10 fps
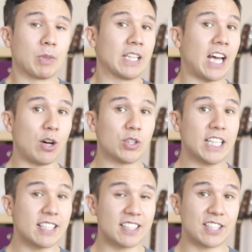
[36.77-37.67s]
Now
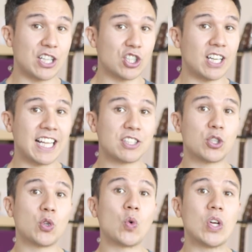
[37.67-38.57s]
this extension
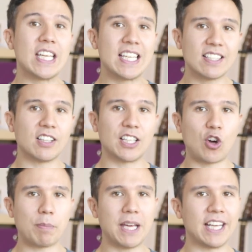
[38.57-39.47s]
lets you easily
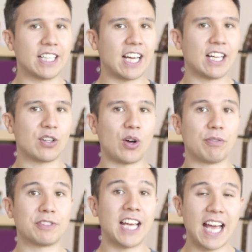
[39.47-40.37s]
copy any kind
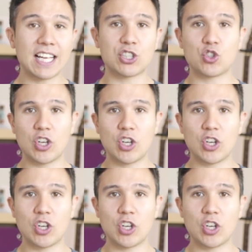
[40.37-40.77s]
of tags,